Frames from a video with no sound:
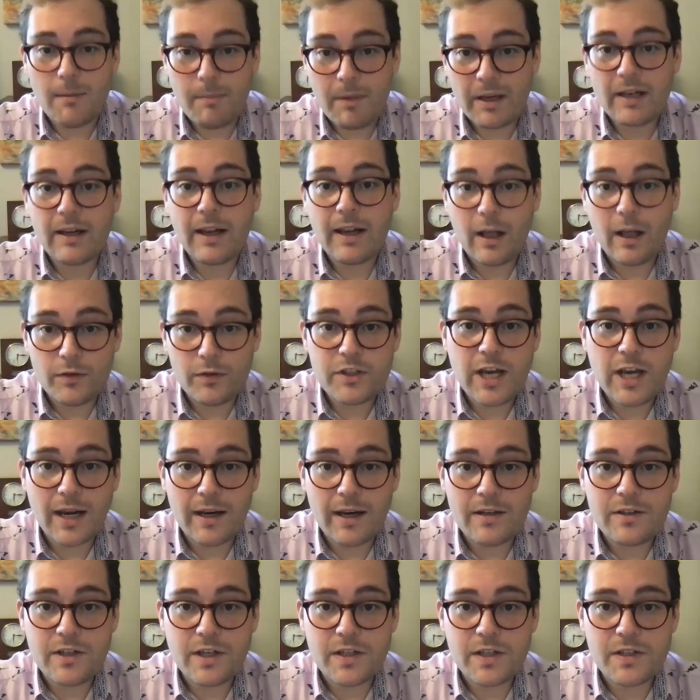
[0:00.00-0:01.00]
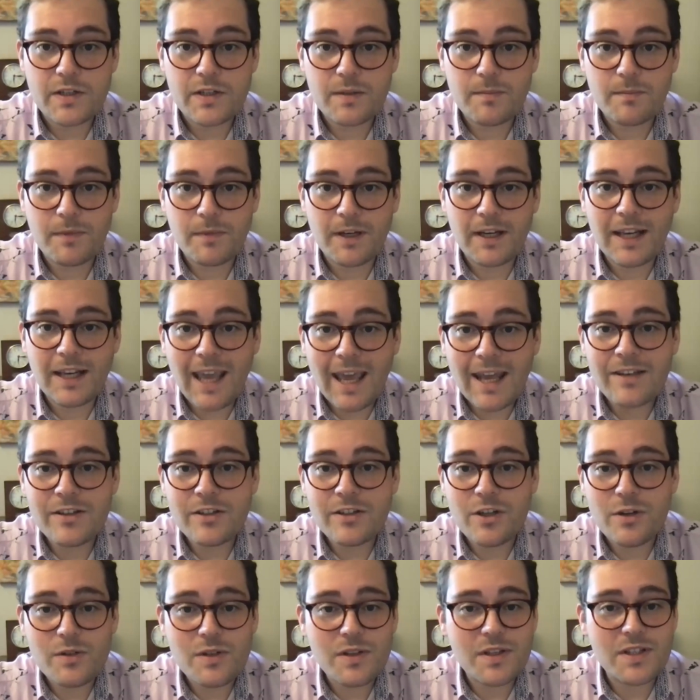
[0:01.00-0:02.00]
mental health challenges. But again,
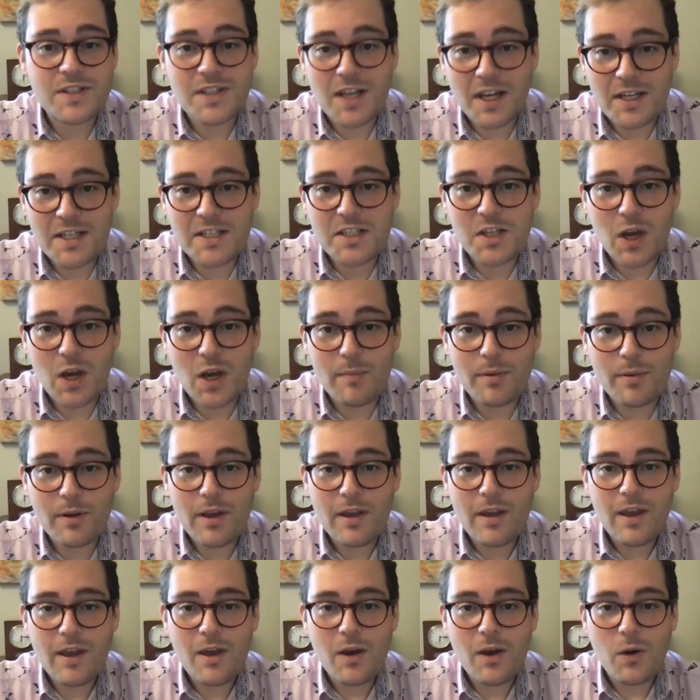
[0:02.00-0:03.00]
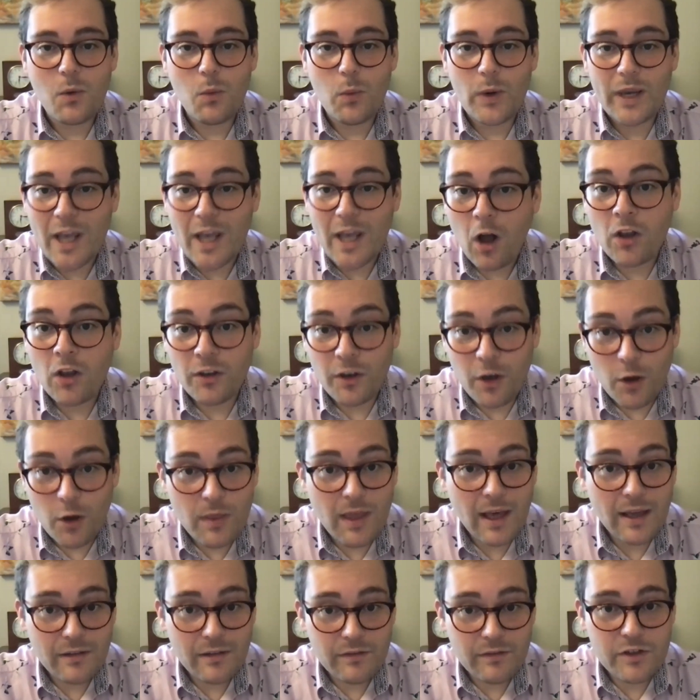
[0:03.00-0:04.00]
due to the study type, we can't know
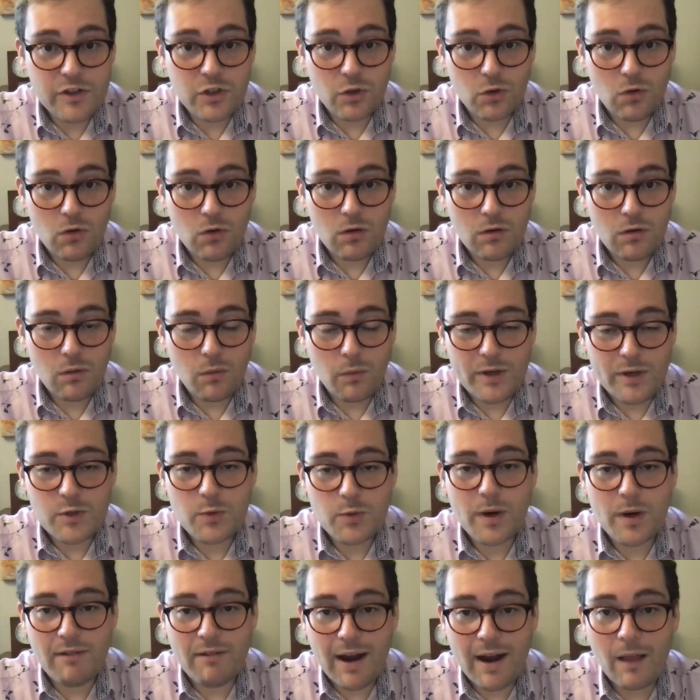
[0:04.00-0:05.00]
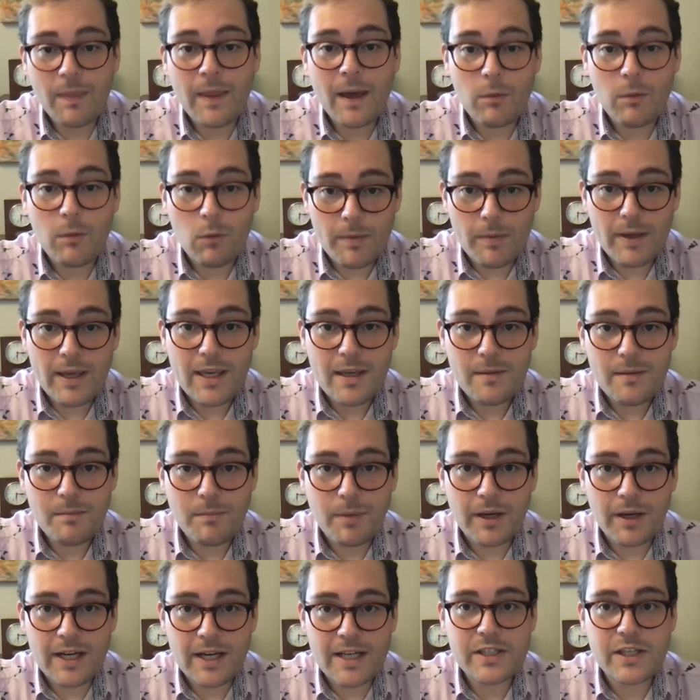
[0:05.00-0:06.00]
that for sure, which way around that will be,
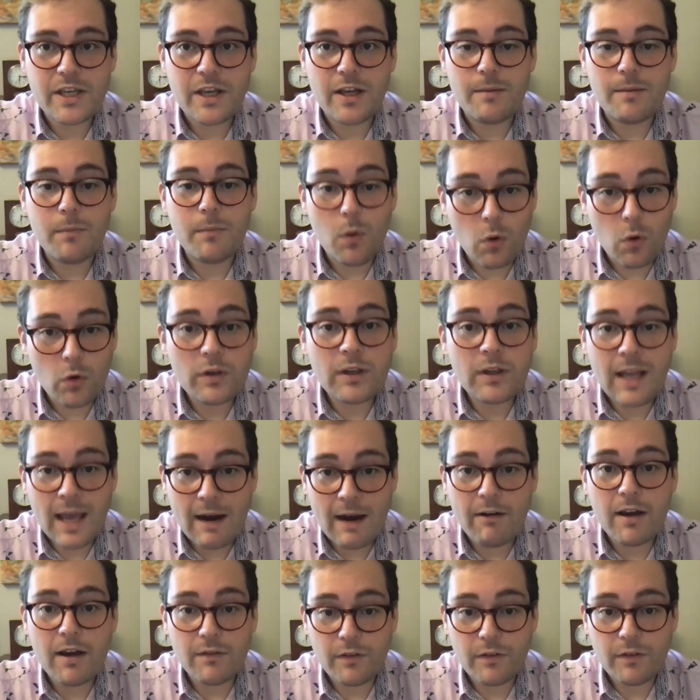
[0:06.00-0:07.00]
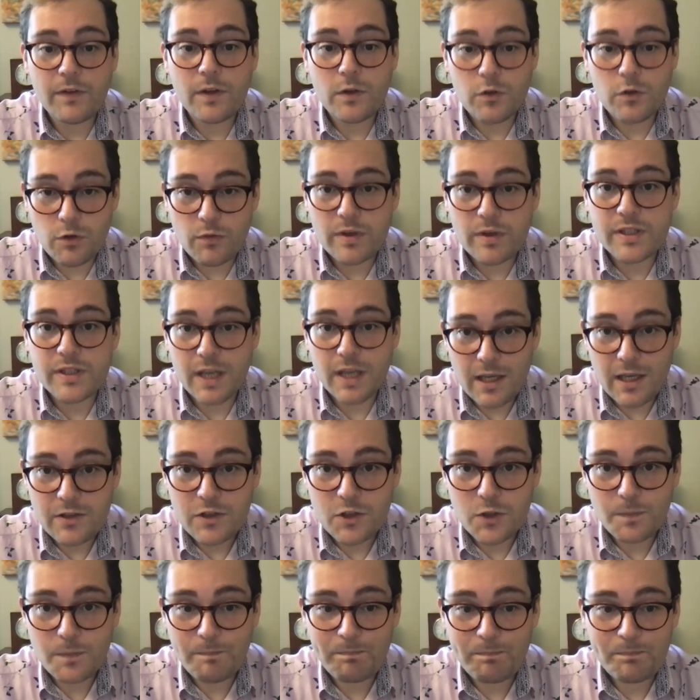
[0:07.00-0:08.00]
but it's an important area for future
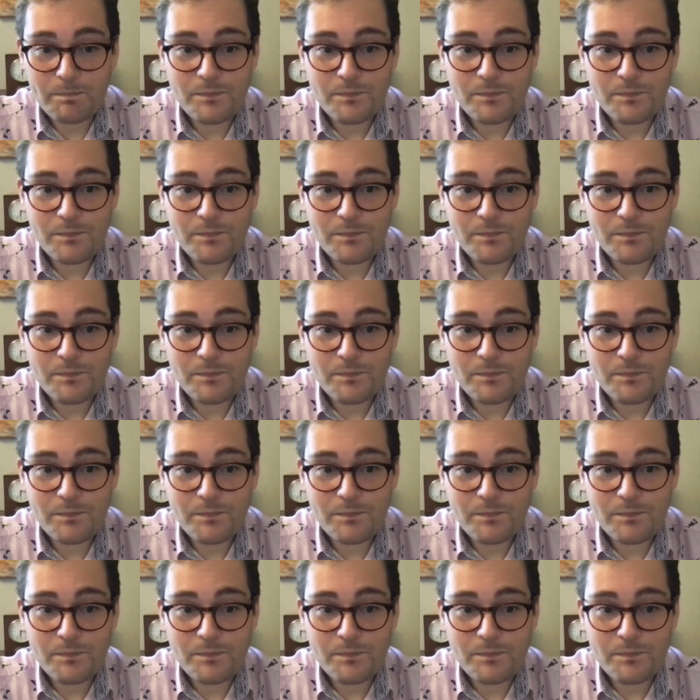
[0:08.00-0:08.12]
research.